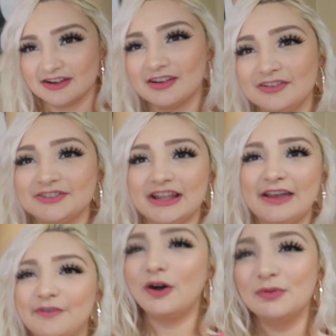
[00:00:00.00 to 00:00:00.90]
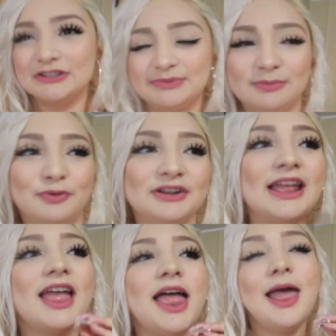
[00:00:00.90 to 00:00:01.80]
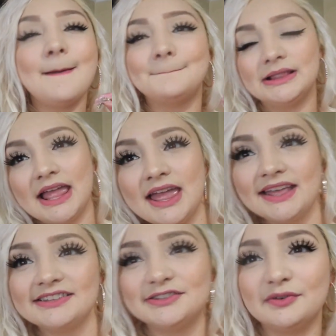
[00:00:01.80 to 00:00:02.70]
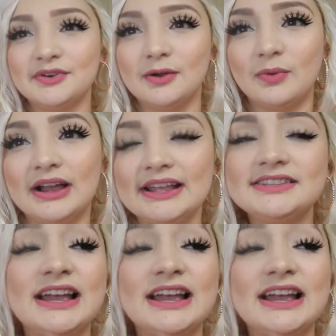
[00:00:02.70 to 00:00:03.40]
colors have always been more like black silver and white